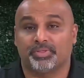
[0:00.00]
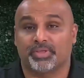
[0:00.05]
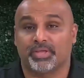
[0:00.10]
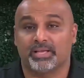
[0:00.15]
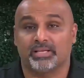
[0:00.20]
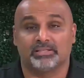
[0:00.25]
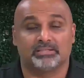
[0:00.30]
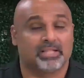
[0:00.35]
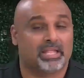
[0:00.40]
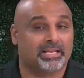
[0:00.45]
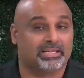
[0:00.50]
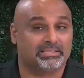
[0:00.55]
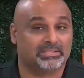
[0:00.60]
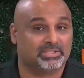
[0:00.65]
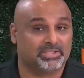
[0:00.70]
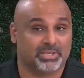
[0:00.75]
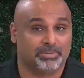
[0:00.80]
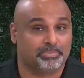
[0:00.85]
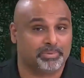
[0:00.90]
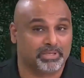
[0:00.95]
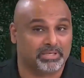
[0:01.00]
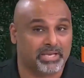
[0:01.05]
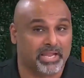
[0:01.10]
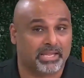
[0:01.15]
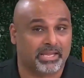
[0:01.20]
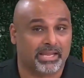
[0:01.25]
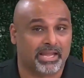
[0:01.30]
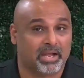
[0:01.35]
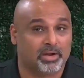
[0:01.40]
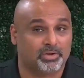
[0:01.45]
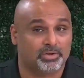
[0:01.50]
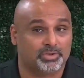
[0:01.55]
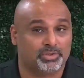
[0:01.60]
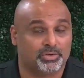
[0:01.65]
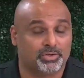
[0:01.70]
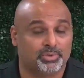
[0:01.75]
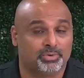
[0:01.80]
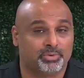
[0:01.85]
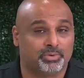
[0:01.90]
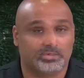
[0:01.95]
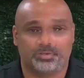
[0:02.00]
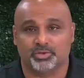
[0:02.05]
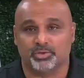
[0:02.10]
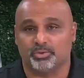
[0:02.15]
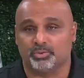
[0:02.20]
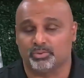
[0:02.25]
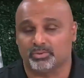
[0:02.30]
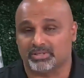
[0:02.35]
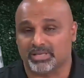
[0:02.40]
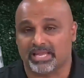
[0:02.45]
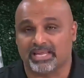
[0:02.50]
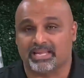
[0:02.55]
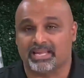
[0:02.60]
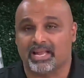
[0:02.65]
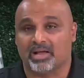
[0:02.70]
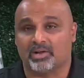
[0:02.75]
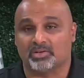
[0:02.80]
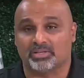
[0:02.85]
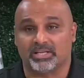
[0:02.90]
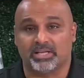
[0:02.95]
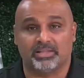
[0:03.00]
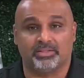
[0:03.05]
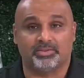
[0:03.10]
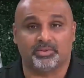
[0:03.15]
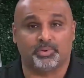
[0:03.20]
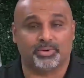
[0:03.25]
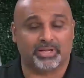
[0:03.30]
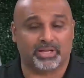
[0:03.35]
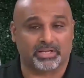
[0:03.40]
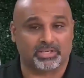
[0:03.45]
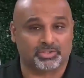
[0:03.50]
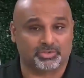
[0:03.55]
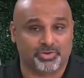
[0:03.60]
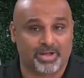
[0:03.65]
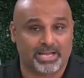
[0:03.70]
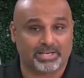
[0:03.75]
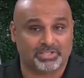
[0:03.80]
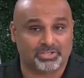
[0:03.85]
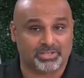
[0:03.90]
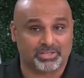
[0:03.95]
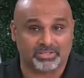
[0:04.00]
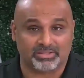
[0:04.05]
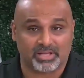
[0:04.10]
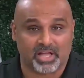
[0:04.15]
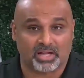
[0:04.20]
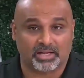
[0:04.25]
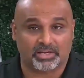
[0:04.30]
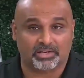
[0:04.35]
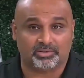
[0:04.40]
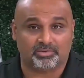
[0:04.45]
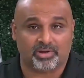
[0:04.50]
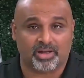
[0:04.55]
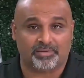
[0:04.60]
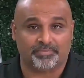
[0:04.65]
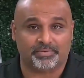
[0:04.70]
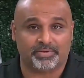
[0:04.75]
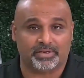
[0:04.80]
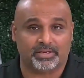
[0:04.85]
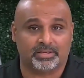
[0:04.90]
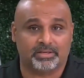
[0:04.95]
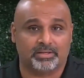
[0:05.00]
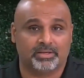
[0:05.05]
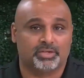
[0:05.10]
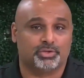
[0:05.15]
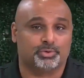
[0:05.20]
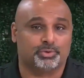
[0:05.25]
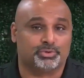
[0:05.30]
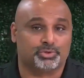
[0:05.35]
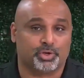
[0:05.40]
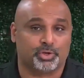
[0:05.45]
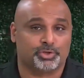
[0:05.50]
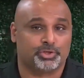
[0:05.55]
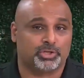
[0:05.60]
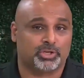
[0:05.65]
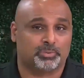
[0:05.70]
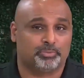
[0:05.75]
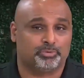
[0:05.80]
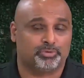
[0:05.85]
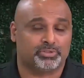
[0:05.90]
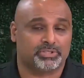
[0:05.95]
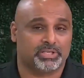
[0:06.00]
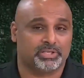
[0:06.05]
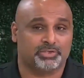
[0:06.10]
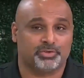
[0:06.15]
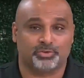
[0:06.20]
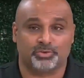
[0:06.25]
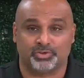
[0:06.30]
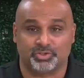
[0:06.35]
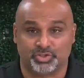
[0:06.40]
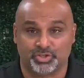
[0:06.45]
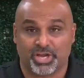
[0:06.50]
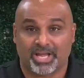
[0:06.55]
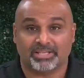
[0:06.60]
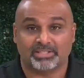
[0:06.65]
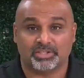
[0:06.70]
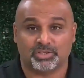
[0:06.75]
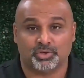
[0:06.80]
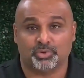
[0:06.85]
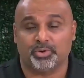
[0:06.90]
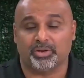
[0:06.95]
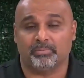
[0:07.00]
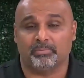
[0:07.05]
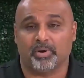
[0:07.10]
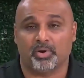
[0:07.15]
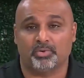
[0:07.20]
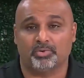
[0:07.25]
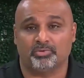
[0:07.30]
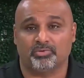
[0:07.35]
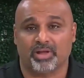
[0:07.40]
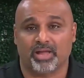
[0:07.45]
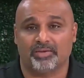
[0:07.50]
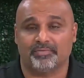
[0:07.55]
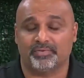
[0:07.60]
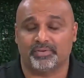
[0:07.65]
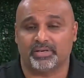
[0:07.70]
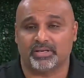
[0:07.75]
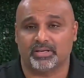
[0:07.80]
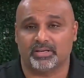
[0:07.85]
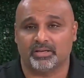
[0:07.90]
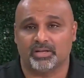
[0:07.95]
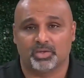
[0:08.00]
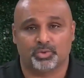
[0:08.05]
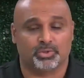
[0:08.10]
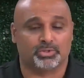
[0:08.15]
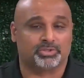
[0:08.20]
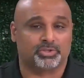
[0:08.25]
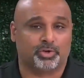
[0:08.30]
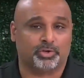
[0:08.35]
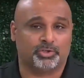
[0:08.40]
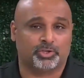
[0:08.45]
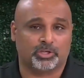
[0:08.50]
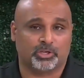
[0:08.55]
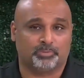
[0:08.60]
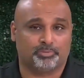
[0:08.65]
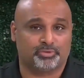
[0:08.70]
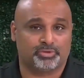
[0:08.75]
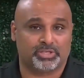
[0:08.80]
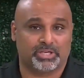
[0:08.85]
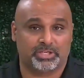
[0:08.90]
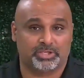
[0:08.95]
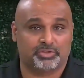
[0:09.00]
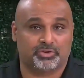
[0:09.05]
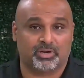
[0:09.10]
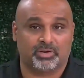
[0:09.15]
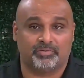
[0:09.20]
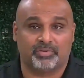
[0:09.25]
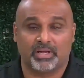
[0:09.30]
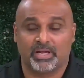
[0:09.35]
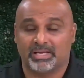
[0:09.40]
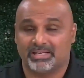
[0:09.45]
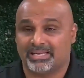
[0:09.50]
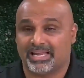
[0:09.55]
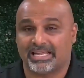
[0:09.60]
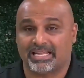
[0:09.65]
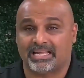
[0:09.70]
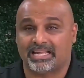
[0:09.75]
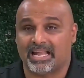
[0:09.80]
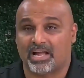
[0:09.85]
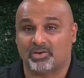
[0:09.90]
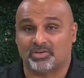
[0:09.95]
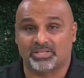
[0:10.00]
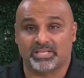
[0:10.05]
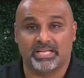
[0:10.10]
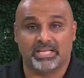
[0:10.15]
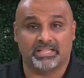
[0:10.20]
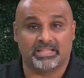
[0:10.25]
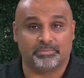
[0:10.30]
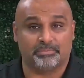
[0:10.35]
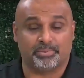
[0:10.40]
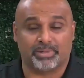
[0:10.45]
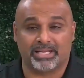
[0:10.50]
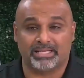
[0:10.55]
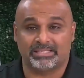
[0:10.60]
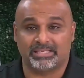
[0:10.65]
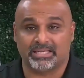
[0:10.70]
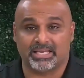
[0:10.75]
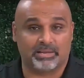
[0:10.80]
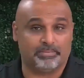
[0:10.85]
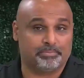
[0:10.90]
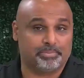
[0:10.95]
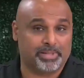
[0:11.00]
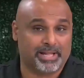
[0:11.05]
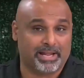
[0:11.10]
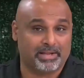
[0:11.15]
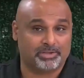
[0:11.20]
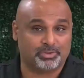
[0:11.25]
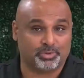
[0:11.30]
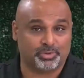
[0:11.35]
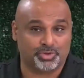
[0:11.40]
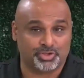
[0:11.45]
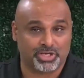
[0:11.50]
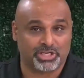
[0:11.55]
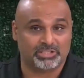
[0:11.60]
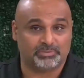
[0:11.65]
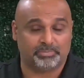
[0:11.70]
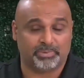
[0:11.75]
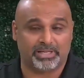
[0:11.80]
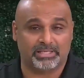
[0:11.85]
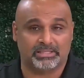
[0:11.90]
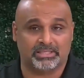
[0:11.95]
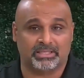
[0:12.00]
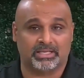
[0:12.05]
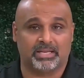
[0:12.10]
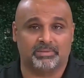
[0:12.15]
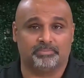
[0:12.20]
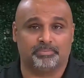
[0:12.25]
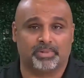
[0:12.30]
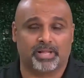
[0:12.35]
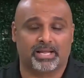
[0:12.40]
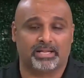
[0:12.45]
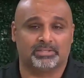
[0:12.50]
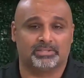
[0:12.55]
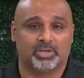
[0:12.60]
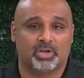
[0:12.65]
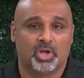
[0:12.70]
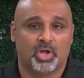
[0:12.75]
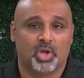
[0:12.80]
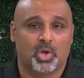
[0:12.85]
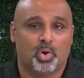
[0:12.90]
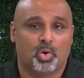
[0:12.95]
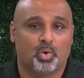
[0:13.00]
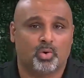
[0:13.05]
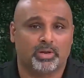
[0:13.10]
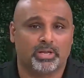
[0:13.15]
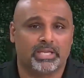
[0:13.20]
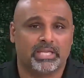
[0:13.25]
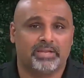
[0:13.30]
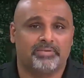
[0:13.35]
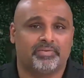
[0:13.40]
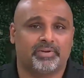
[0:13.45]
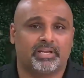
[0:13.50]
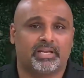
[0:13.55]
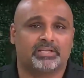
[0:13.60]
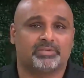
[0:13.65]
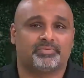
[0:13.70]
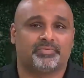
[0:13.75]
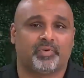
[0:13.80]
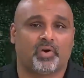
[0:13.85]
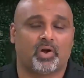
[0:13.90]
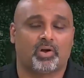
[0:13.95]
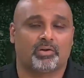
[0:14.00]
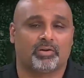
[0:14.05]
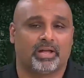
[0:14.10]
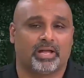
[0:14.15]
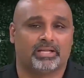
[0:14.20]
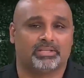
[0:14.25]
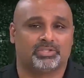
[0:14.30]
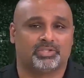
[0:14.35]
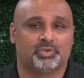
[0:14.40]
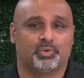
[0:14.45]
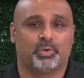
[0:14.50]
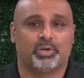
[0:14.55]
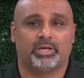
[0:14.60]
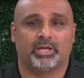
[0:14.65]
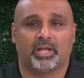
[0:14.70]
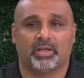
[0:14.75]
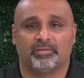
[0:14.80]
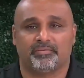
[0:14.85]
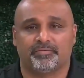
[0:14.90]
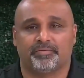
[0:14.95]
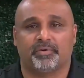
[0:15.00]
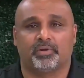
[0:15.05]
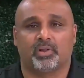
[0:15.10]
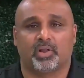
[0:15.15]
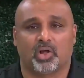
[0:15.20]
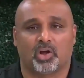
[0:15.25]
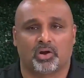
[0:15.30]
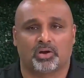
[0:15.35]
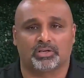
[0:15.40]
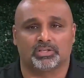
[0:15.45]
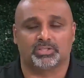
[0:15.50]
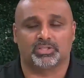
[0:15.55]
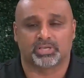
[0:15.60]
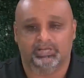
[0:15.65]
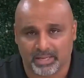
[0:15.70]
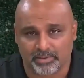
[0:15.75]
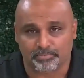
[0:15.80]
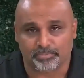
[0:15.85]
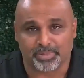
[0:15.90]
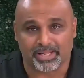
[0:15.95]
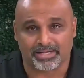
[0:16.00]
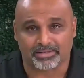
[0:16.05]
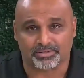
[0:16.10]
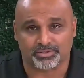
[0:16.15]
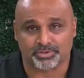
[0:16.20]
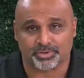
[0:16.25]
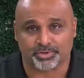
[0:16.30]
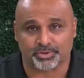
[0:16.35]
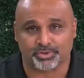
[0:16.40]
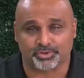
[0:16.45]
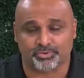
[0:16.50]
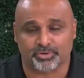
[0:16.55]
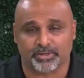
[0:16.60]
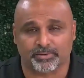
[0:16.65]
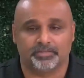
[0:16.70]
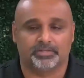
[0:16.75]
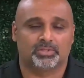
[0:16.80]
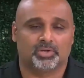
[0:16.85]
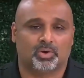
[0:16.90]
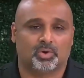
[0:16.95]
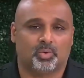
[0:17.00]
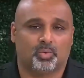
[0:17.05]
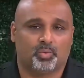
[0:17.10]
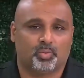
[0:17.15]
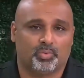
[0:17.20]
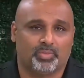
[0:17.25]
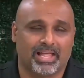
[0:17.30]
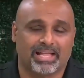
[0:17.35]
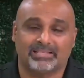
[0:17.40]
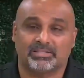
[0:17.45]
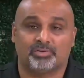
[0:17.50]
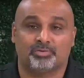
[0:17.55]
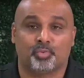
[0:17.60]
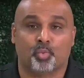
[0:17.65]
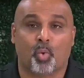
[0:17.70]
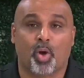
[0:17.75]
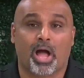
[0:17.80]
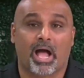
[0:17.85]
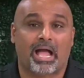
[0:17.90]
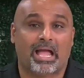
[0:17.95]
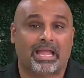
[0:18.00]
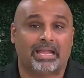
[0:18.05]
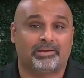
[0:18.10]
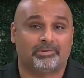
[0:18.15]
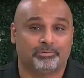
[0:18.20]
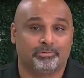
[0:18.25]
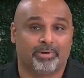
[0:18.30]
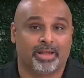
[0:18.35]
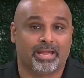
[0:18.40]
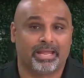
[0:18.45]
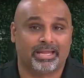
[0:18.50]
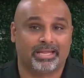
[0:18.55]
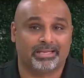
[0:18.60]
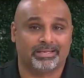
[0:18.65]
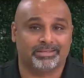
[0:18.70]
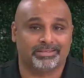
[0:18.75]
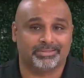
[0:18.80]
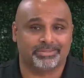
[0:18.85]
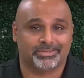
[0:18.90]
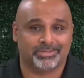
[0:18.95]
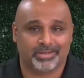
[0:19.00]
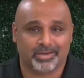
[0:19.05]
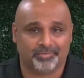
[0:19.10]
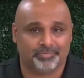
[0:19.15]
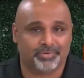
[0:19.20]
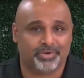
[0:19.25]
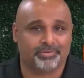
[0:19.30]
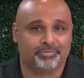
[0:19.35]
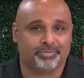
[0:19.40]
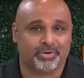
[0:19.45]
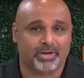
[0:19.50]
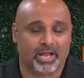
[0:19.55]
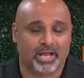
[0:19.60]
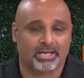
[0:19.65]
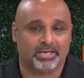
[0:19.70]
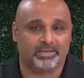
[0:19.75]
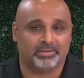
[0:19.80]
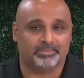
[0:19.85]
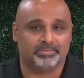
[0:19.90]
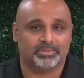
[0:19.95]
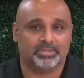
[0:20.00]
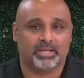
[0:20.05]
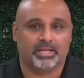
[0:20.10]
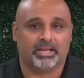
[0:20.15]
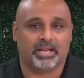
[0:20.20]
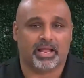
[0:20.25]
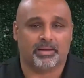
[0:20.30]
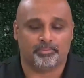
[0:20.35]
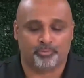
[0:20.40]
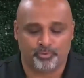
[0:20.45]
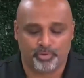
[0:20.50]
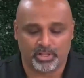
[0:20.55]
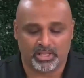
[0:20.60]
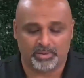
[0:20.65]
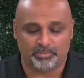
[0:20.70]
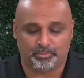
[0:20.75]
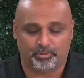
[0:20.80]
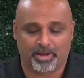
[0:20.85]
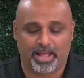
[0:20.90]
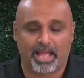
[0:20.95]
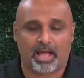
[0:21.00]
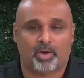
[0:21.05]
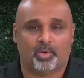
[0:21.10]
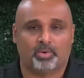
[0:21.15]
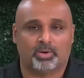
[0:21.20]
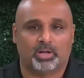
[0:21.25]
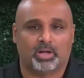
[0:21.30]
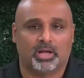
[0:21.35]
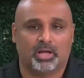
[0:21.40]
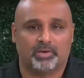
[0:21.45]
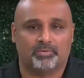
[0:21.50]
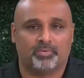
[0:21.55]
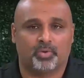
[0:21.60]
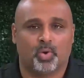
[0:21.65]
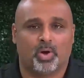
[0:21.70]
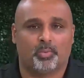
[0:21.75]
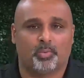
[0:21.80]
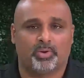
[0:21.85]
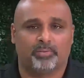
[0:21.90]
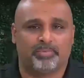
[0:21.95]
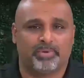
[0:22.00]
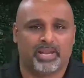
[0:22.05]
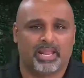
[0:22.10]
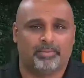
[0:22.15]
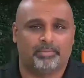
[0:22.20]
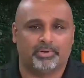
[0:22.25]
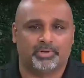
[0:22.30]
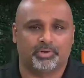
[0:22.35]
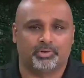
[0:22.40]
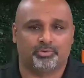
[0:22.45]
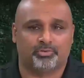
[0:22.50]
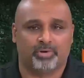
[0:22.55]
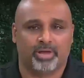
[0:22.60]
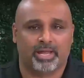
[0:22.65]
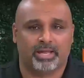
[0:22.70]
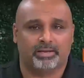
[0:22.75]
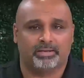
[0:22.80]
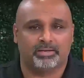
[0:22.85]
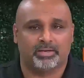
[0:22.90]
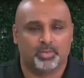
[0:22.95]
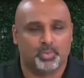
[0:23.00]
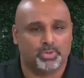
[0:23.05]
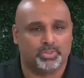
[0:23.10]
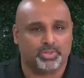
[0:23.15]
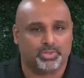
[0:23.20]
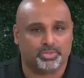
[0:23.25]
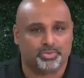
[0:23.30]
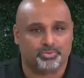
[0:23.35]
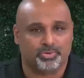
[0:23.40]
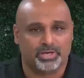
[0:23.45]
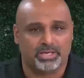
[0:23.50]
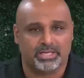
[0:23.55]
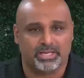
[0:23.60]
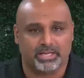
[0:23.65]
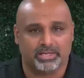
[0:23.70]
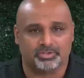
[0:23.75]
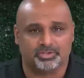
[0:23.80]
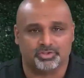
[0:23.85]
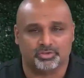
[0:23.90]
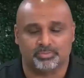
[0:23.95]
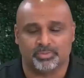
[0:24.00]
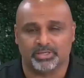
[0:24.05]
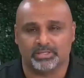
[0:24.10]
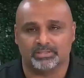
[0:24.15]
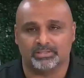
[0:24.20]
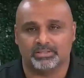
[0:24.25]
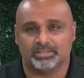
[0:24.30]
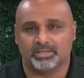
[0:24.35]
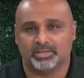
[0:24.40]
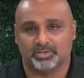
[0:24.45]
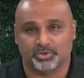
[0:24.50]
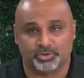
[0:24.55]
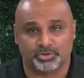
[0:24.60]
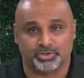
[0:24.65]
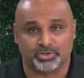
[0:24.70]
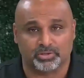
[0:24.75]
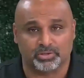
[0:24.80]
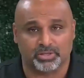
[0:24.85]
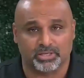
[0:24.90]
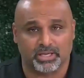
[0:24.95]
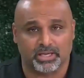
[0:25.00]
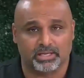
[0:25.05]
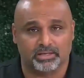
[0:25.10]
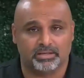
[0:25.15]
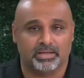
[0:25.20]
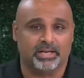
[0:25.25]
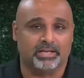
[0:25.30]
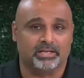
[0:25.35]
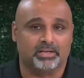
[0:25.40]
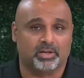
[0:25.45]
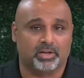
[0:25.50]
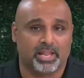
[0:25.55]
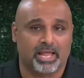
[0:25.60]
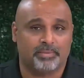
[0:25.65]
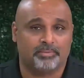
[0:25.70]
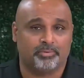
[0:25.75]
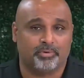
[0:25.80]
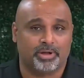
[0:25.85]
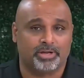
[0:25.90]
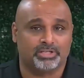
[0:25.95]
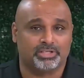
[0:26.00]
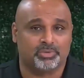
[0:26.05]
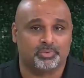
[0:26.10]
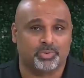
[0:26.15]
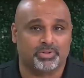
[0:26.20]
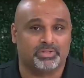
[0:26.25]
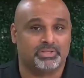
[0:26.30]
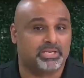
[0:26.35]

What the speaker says: things like simply taking out a tooth, to taking out teeth, doing extraction and socket grafting, to surgical procedures just doing bone grafting, to a surgical procedure of taking out teeth and placing implants or just placing implants, or even as far as doing a full arch implant surgery. So that's a wide range of different items. And I'm really proud of what we've been able to create with the 3D Instruments surgical kit in collaboration with